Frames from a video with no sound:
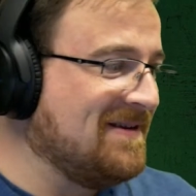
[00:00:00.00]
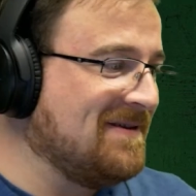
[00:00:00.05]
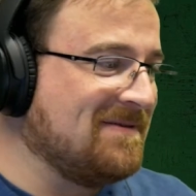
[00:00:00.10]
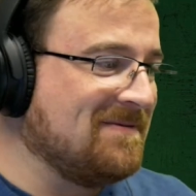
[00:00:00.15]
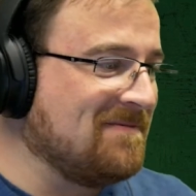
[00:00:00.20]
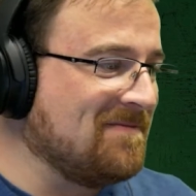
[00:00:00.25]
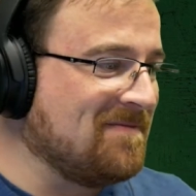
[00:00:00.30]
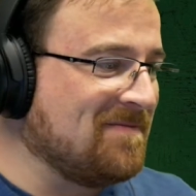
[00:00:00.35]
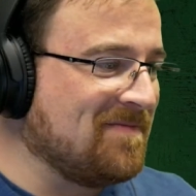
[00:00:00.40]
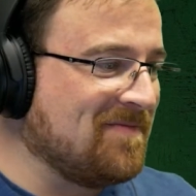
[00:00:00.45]

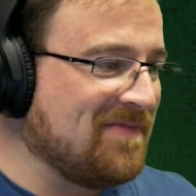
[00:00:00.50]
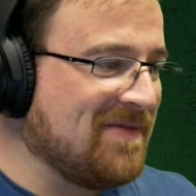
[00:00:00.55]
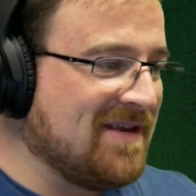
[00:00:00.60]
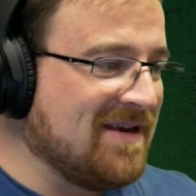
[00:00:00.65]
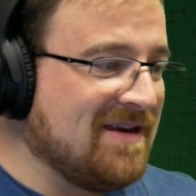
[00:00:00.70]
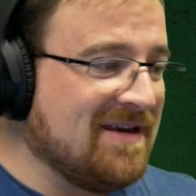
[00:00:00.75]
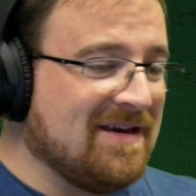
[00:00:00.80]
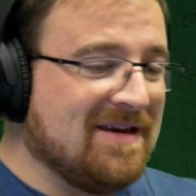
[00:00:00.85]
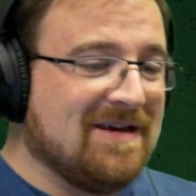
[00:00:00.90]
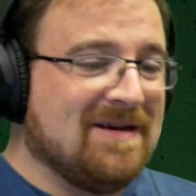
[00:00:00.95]
I'm gonna mute
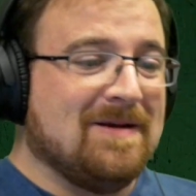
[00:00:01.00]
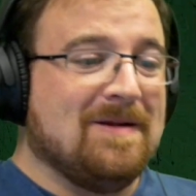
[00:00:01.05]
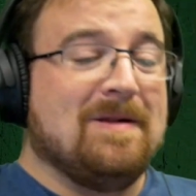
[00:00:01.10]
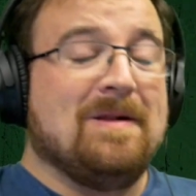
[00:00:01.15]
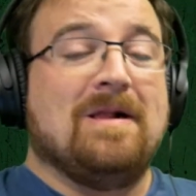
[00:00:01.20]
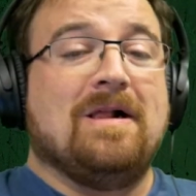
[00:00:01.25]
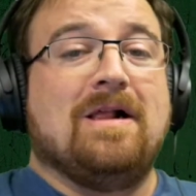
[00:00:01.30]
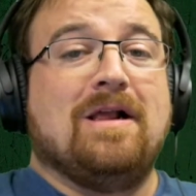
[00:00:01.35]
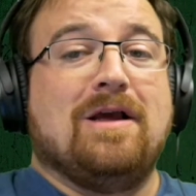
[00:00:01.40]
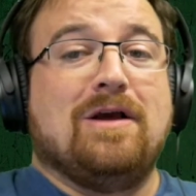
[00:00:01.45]
that.
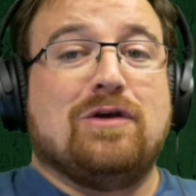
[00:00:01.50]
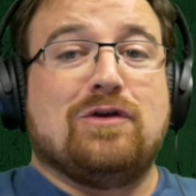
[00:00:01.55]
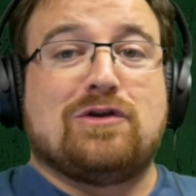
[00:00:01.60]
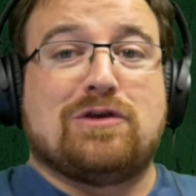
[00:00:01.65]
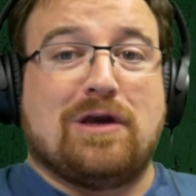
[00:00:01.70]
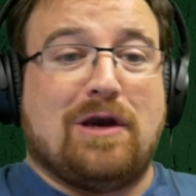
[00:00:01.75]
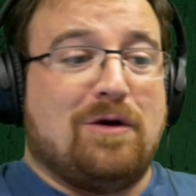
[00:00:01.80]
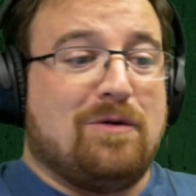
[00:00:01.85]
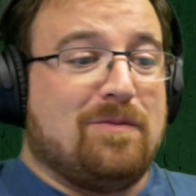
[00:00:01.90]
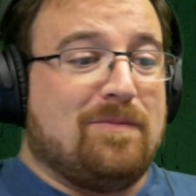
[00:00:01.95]

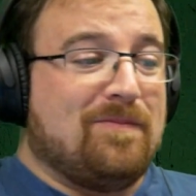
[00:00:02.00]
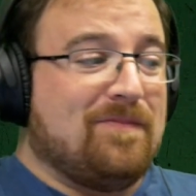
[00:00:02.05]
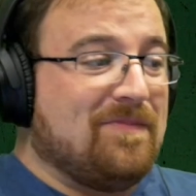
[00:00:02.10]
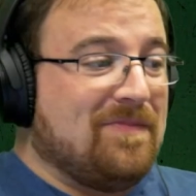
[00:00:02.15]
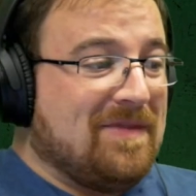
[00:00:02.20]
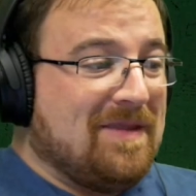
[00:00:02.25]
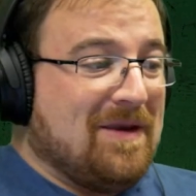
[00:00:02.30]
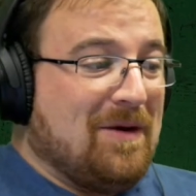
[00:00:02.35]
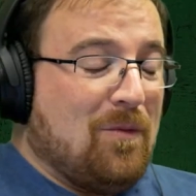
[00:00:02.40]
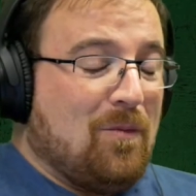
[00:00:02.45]
Hello, everybody.
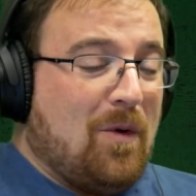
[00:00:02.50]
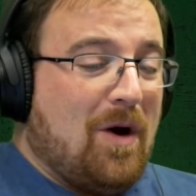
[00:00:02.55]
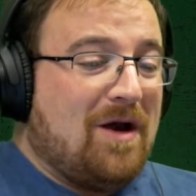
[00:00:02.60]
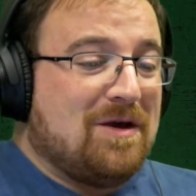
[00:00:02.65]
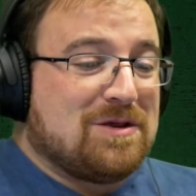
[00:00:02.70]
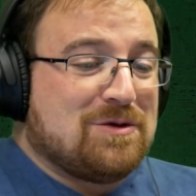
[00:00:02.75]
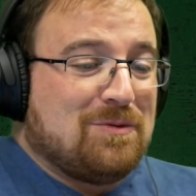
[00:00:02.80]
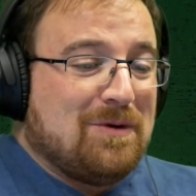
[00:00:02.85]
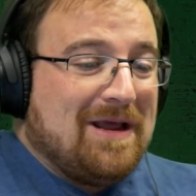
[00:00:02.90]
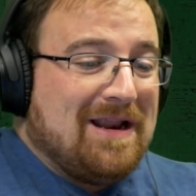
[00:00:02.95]

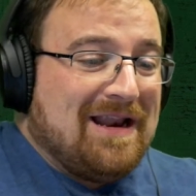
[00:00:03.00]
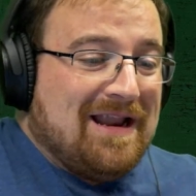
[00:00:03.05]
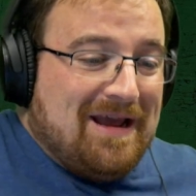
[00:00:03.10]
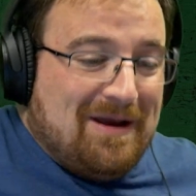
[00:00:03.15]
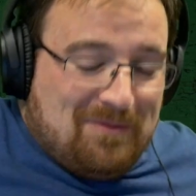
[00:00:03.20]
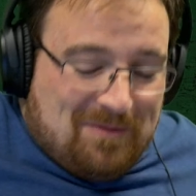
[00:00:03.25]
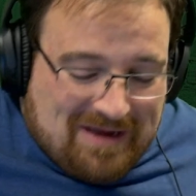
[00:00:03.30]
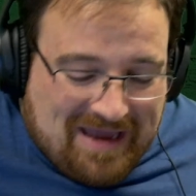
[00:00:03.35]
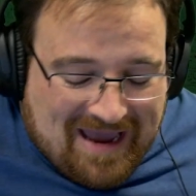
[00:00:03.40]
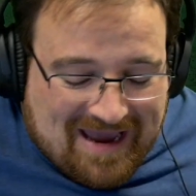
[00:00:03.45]
Whilst we're
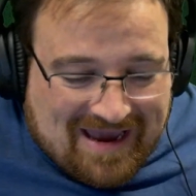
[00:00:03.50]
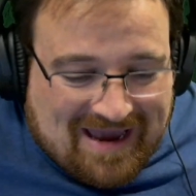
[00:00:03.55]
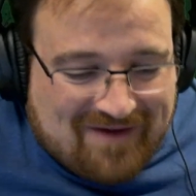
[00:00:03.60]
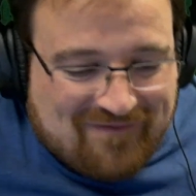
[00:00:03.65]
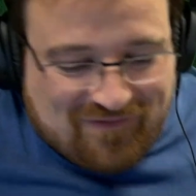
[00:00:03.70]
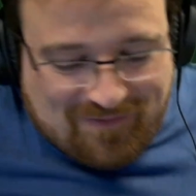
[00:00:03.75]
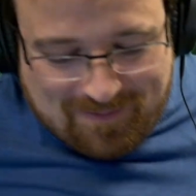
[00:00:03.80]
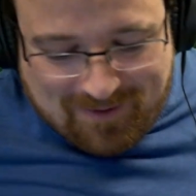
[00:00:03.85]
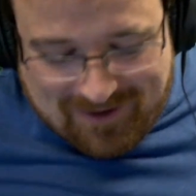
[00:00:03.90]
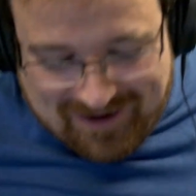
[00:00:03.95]
getting
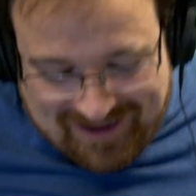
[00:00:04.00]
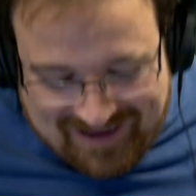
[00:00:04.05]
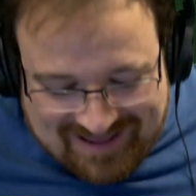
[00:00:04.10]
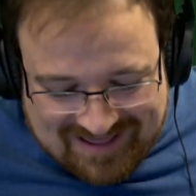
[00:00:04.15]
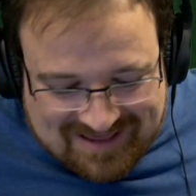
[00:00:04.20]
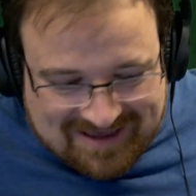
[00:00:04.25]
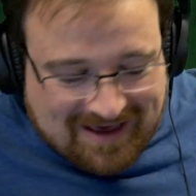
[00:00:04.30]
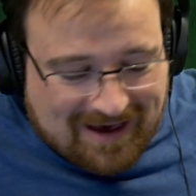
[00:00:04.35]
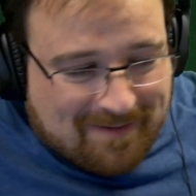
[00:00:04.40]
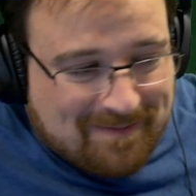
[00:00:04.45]
everybody
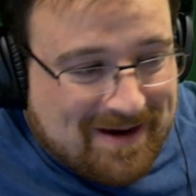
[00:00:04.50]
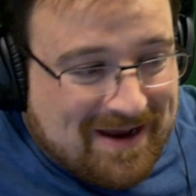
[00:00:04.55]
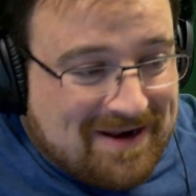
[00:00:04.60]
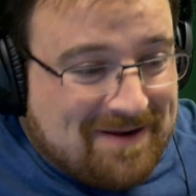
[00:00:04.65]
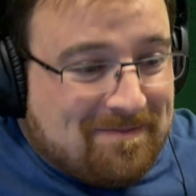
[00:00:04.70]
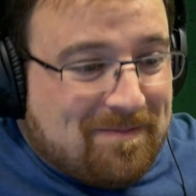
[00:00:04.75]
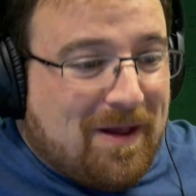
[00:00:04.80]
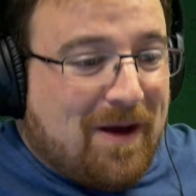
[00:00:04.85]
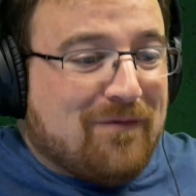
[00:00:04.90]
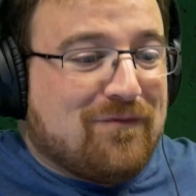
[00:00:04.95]
to come
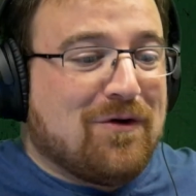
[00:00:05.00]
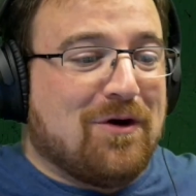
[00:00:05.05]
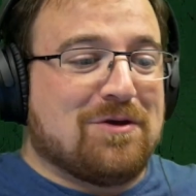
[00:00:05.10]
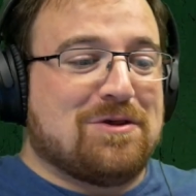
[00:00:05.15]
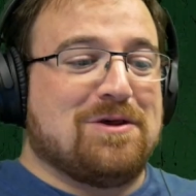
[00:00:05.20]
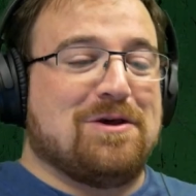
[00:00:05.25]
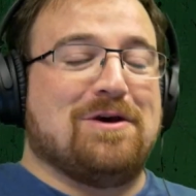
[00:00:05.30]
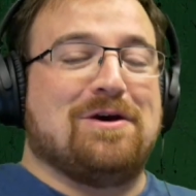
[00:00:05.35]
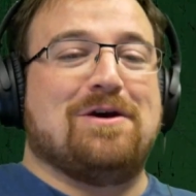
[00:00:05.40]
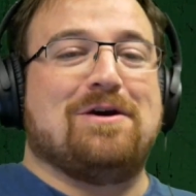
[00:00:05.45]
in, I've
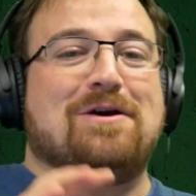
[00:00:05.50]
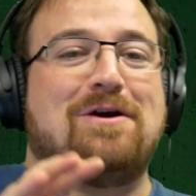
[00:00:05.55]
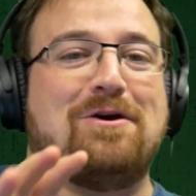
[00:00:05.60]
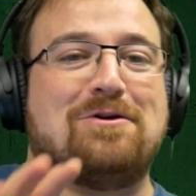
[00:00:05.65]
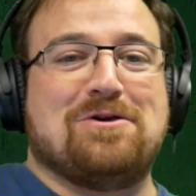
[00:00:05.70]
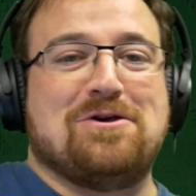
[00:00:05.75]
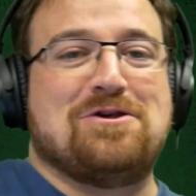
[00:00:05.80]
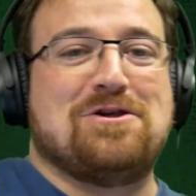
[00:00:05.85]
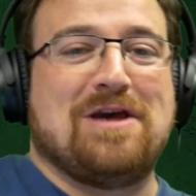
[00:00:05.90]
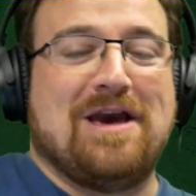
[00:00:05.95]
got
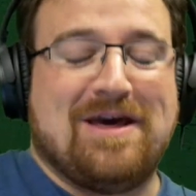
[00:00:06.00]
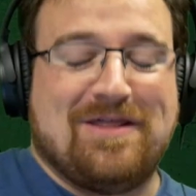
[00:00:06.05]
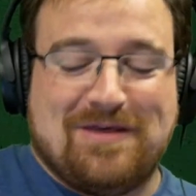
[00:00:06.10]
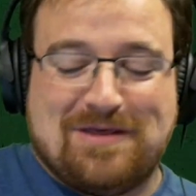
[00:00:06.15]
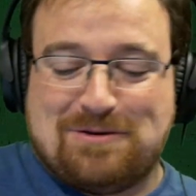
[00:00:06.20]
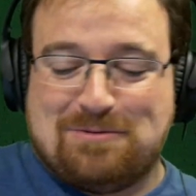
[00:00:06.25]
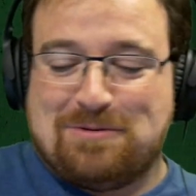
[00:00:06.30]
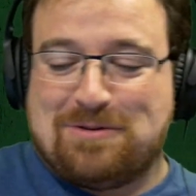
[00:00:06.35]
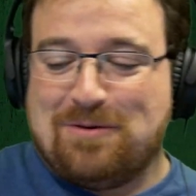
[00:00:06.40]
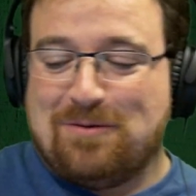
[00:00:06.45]
to share
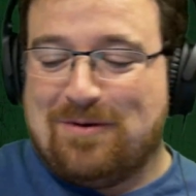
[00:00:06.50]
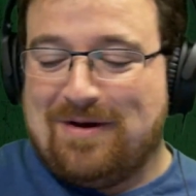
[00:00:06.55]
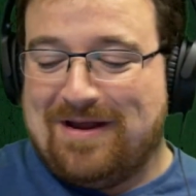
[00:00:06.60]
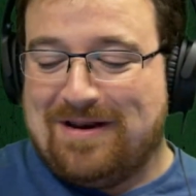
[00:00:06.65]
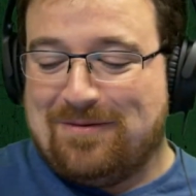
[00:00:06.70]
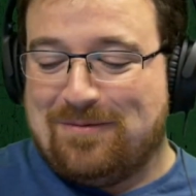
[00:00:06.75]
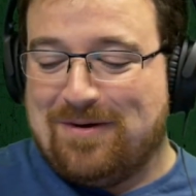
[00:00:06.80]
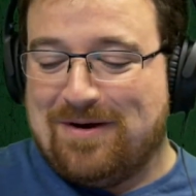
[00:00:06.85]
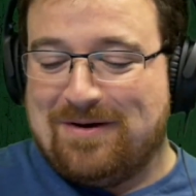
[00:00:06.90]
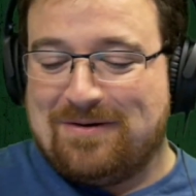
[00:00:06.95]
this with the
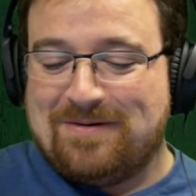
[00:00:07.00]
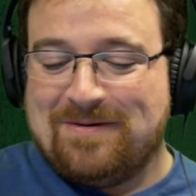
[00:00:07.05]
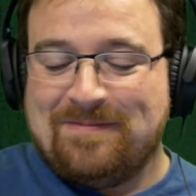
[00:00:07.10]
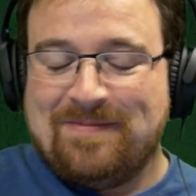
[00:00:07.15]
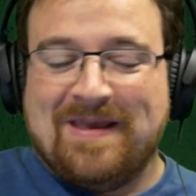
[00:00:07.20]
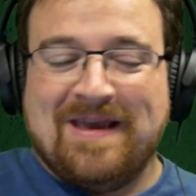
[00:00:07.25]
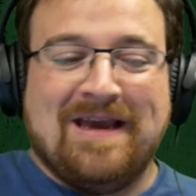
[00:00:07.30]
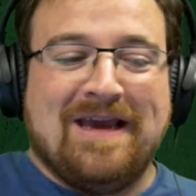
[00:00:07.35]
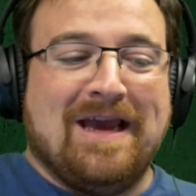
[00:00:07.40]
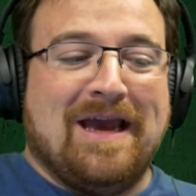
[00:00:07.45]
wider world.
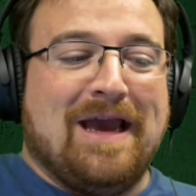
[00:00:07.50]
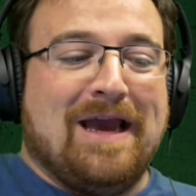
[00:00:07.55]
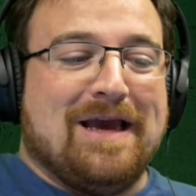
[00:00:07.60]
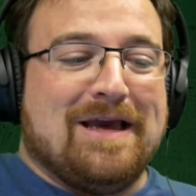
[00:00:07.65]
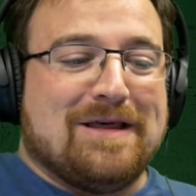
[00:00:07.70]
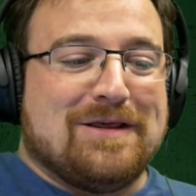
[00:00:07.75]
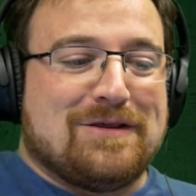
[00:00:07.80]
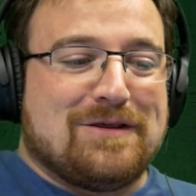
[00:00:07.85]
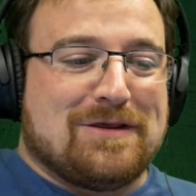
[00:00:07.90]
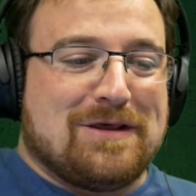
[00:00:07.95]

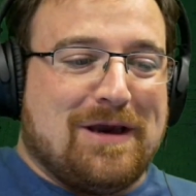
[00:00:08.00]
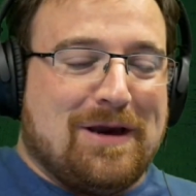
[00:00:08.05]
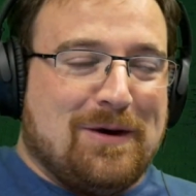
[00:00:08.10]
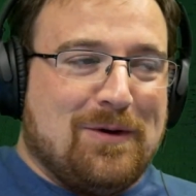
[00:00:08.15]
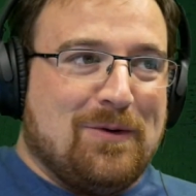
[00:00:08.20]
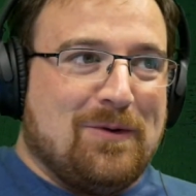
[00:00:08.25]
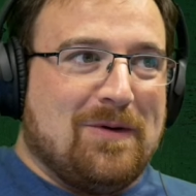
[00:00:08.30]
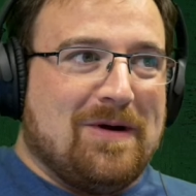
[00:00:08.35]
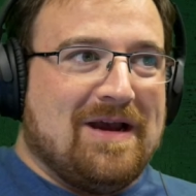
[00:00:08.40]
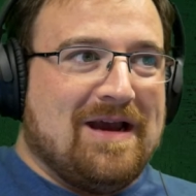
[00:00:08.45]

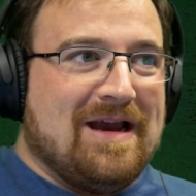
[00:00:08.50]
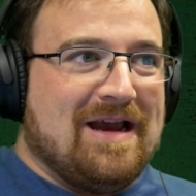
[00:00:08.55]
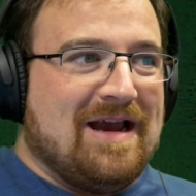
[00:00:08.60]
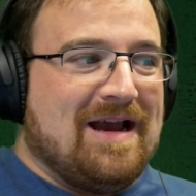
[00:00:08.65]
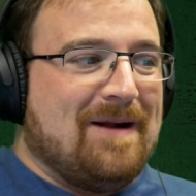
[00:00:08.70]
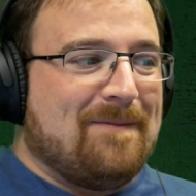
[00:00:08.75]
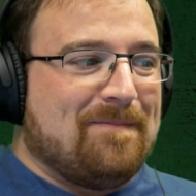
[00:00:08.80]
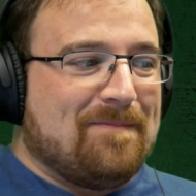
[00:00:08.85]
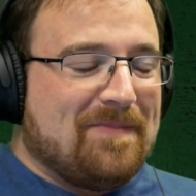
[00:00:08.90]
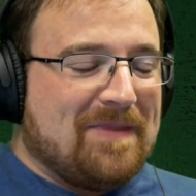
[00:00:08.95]
So,
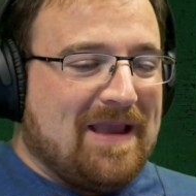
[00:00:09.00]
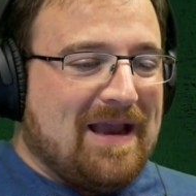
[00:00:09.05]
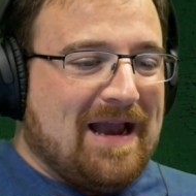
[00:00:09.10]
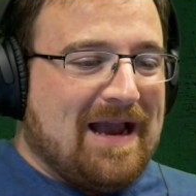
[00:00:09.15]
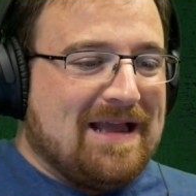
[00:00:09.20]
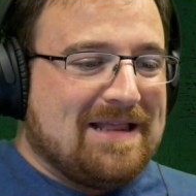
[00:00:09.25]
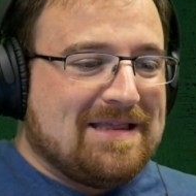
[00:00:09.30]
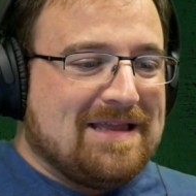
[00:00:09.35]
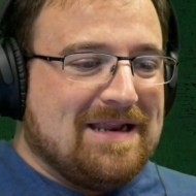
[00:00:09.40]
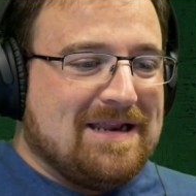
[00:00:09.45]

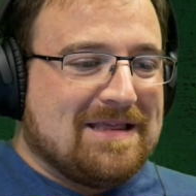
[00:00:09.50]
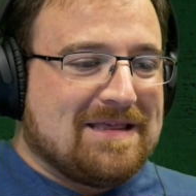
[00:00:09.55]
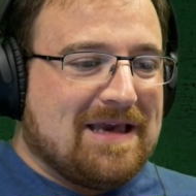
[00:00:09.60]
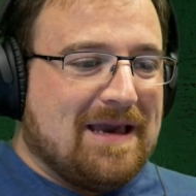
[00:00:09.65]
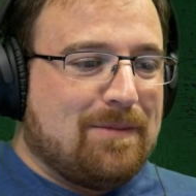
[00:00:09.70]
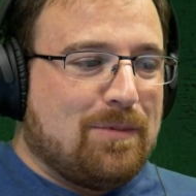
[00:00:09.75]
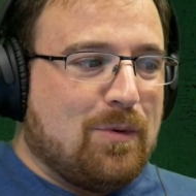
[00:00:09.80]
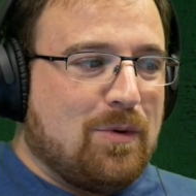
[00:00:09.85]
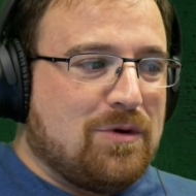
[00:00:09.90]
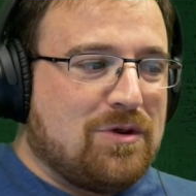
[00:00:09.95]
at dinner
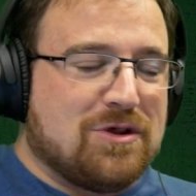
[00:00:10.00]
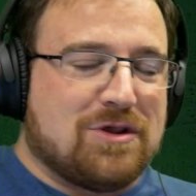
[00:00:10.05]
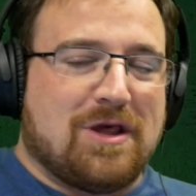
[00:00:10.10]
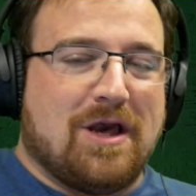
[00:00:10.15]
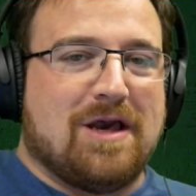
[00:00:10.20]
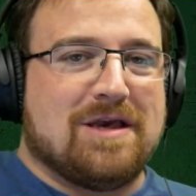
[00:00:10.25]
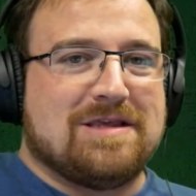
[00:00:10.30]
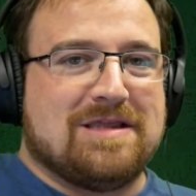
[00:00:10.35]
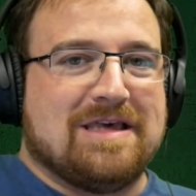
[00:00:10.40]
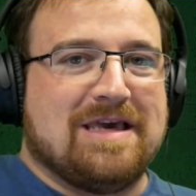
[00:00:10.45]
table, we just
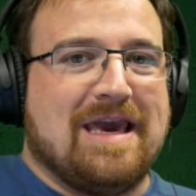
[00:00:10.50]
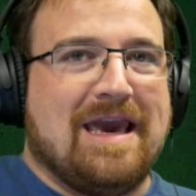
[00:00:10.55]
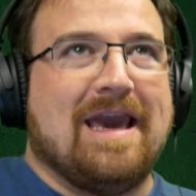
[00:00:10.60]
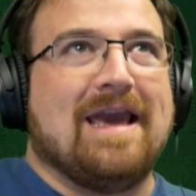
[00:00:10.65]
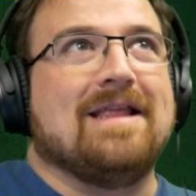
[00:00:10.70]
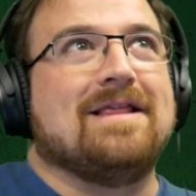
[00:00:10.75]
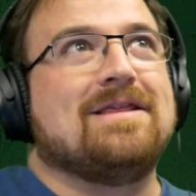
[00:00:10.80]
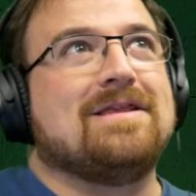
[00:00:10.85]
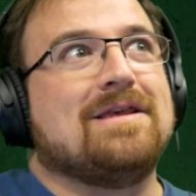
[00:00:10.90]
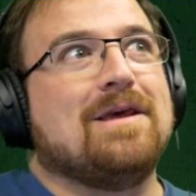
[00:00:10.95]
asked the
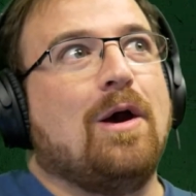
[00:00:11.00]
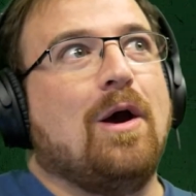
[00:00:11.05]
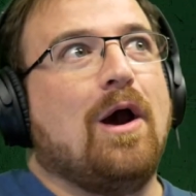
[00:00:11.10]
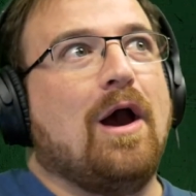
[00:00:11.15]
kids,